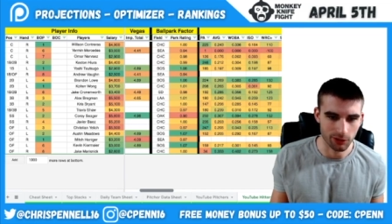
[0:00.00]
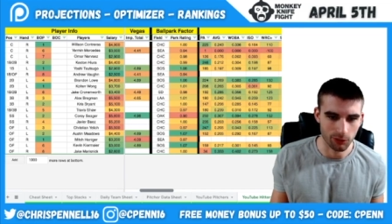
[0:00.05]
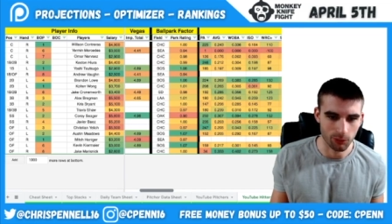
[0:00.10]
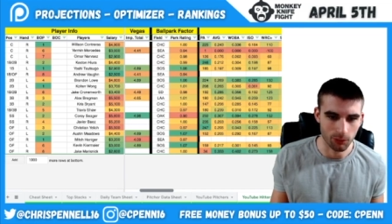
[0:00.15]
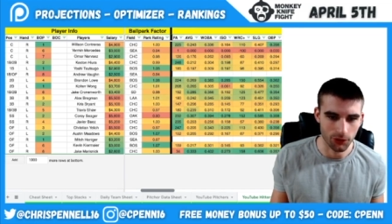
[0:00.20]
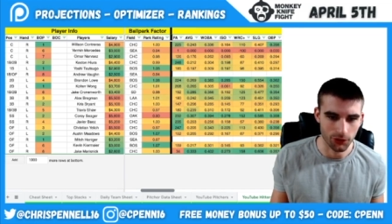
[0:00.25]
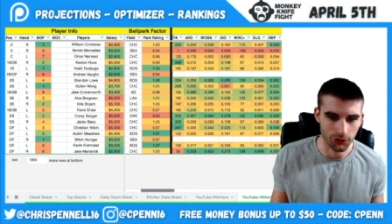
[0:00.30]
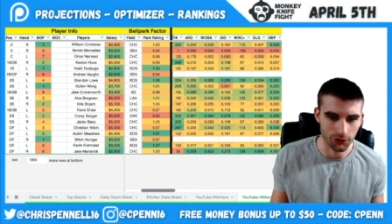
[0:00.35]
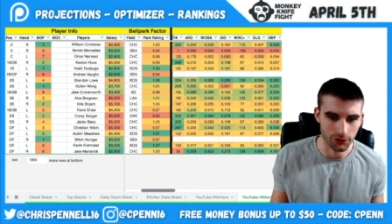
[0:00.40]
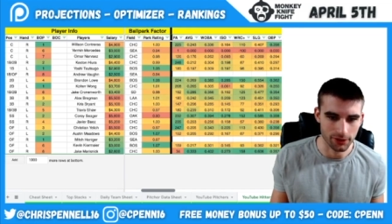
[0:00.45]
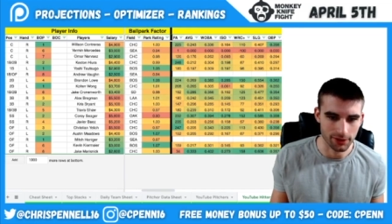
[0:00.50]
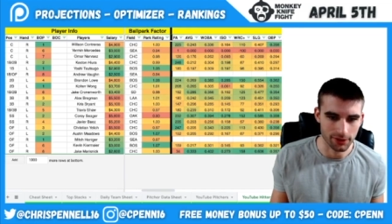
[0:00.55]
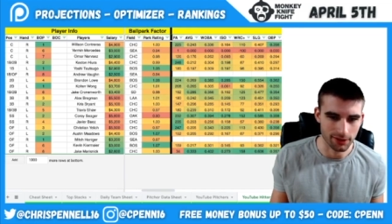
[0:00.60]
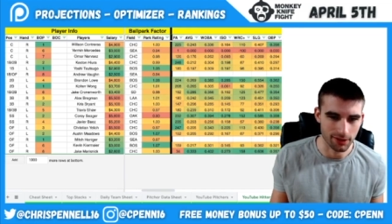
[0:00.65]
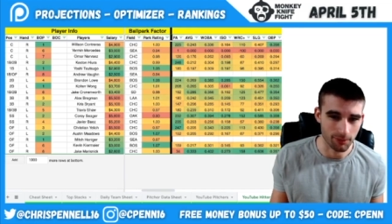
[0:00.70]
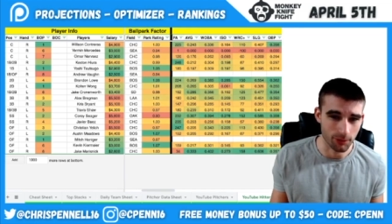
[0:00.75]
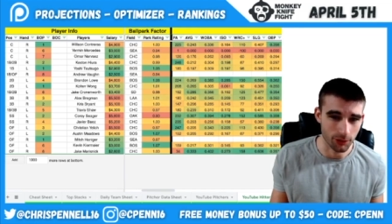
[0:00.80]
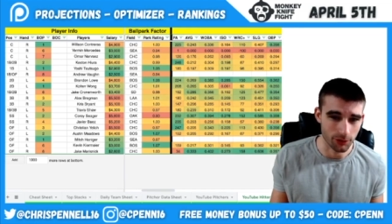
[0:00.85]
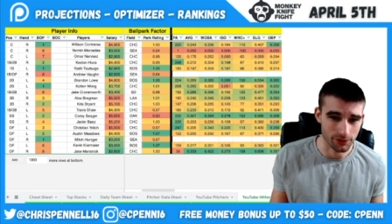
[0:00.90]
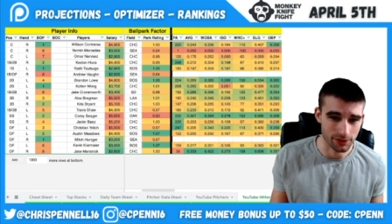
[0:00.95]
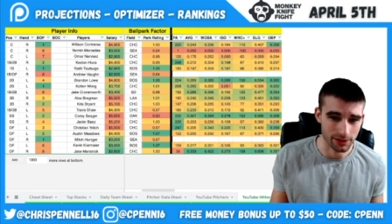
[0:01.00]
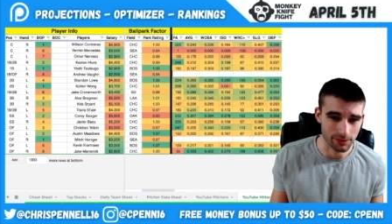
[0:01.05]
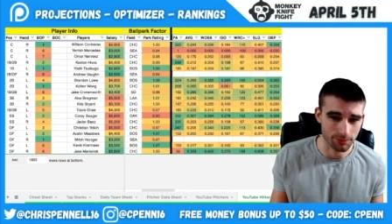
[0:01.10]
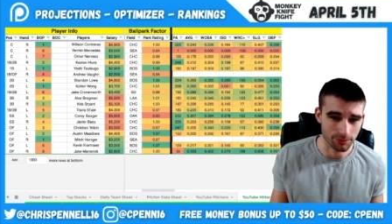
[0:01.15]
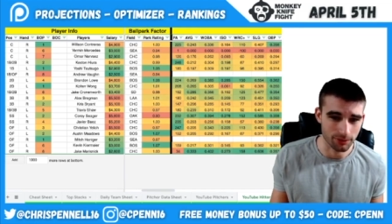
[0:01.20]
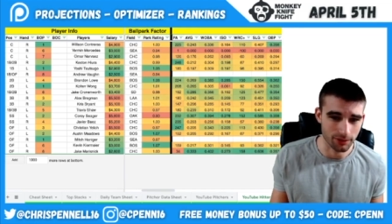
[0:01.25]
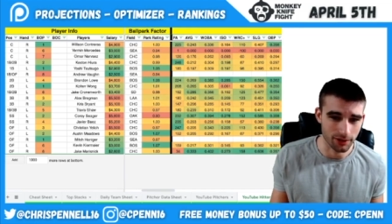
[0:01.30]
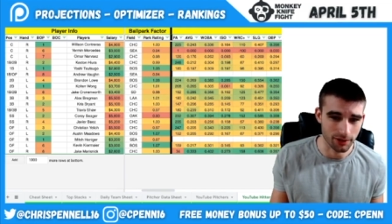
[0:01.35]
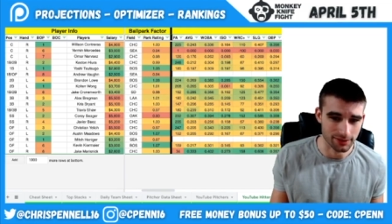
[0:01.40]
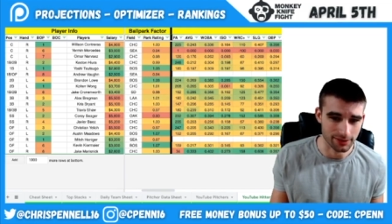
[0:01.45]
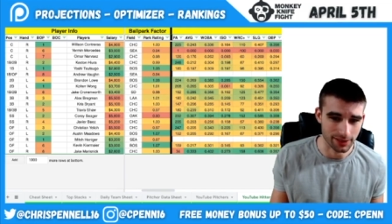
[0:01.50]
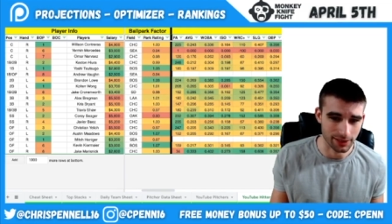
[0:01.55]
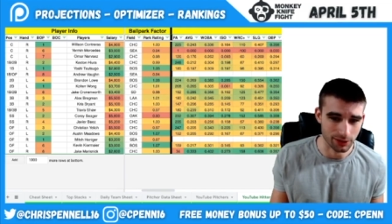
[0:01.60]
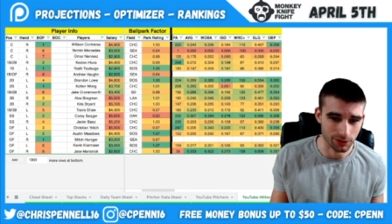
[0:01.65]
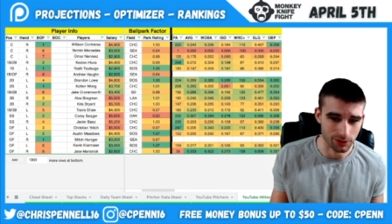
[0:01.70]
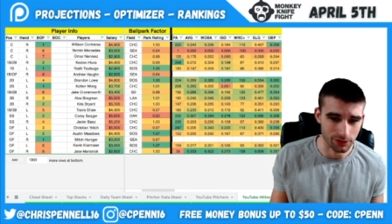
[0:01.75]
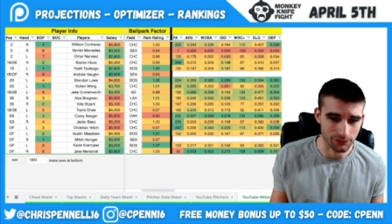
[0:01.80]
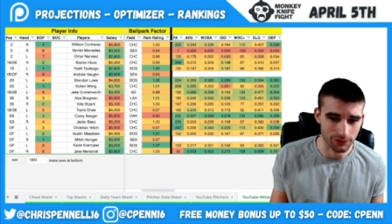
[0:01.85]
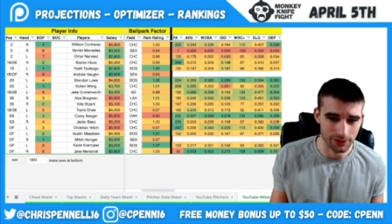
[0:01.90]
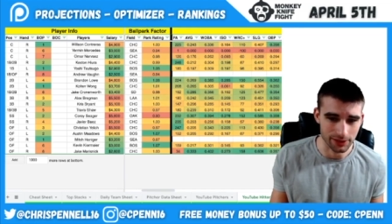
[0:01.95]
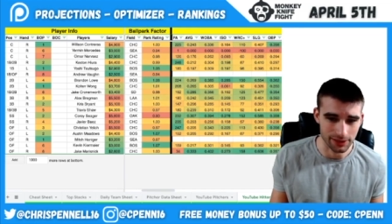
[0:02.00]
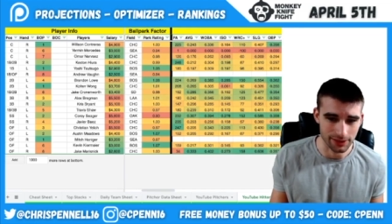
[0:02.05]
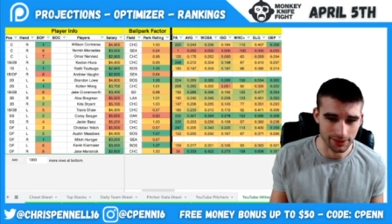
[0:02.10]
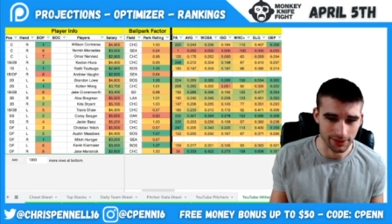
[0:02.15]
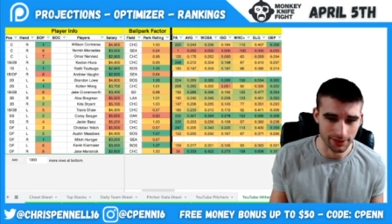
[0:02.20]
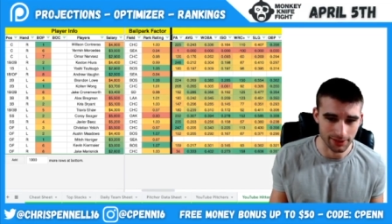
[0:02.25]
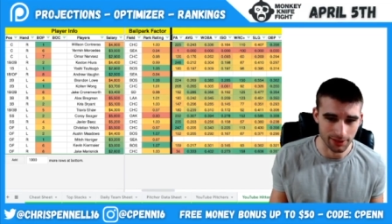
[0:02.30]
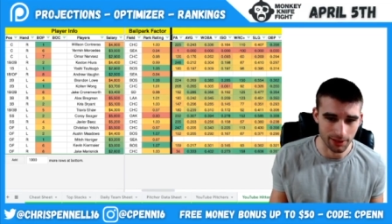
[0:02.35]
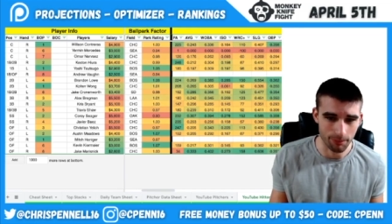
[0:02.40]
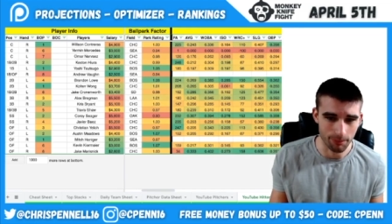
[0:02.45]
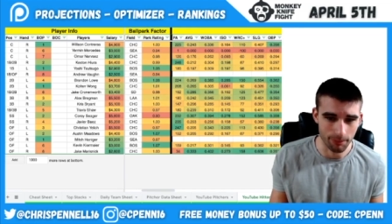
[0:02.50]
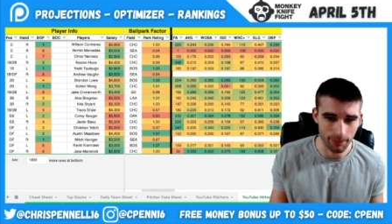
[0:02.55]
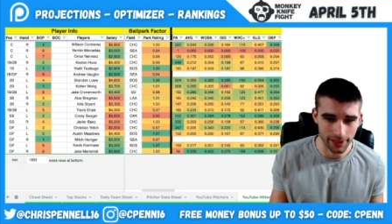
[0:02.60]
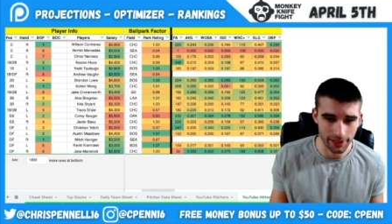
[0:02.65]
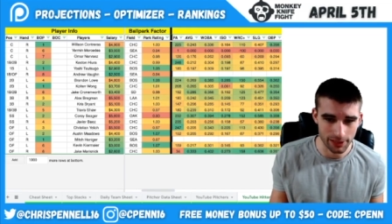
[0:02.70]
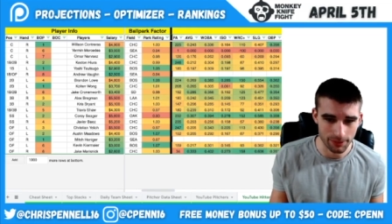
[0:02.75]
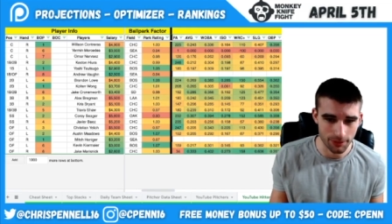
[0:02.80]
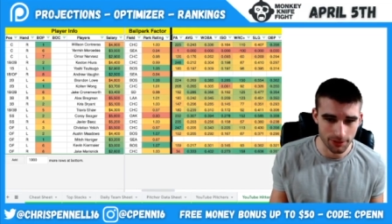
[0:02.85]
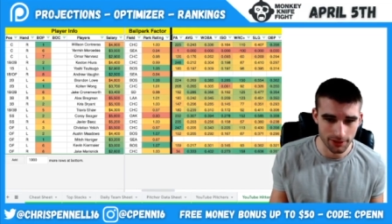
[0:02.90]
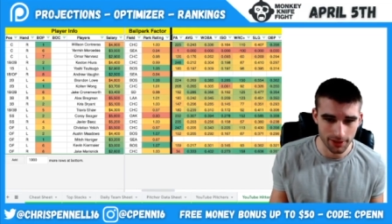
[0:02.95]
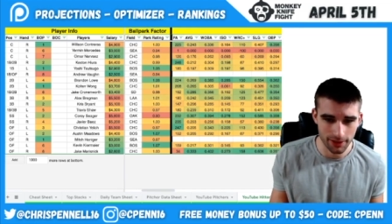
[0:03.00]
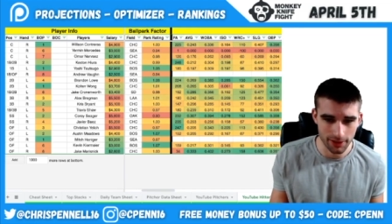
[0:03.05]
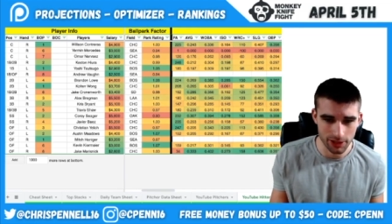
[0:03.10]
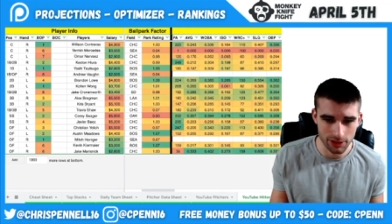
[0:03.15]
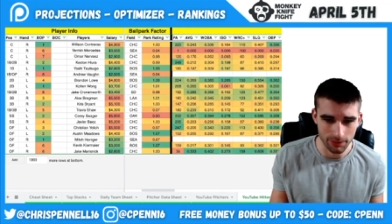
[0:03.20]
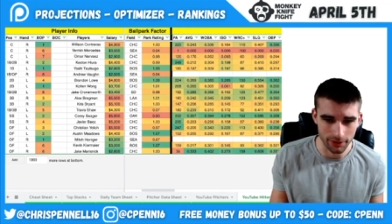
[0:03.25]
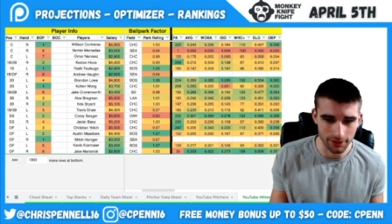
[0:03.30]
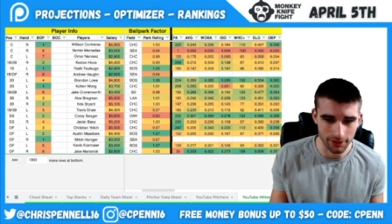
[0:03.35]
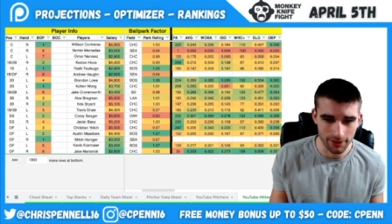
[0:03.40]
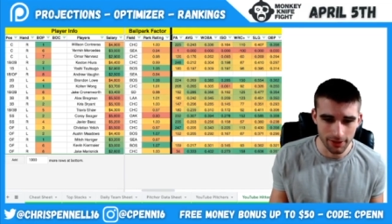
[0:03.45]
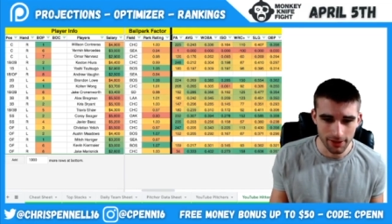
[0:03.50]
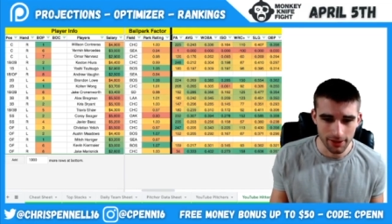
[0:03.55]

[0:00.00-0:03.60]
one thirteen W R C plus, and a three fifty-six on base percentage, but